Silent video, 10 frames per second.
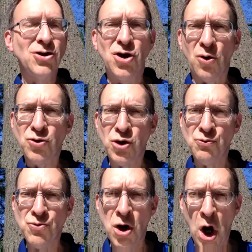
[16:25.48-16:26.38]
Don't
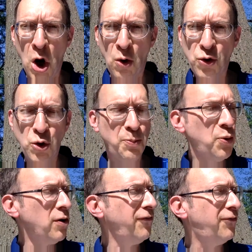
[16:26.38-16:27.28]
you know, you
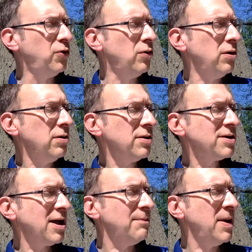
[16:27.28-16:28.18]
poor fool?
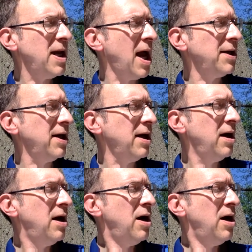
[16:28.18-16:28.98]
Said Mayanda.